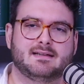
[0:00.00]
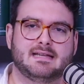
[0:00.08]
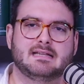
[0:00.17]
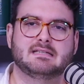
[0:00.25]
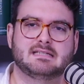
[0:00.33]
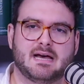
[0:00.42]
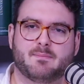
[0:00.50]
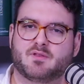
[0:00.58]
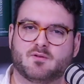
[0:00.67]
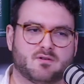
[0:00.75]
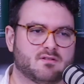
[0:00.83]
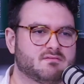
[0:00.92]
in
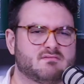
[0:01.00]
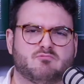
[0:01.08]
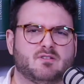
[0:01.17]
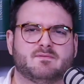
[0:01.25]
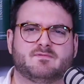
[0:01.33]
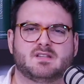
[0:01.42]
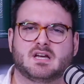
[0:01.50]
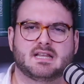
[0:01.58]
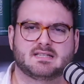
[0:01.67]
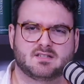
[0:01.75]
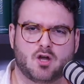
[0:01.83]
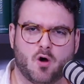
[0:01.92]
depth or we've done
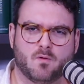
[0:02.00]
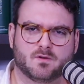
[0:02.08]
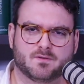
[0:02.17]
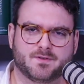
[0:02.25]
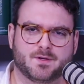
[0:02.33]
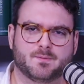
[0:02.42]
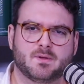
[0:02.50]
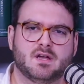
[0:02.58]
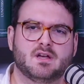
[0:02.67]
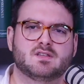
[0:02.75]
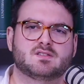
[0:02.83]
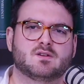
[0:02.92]
as an overview.
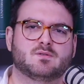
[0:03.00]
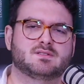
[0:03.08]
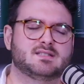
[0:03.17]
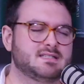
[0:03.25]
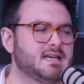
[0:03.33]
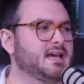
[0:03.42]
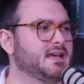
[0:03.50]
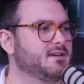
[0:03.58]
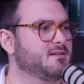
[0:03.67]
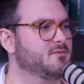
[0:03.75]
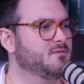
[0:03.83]
So today,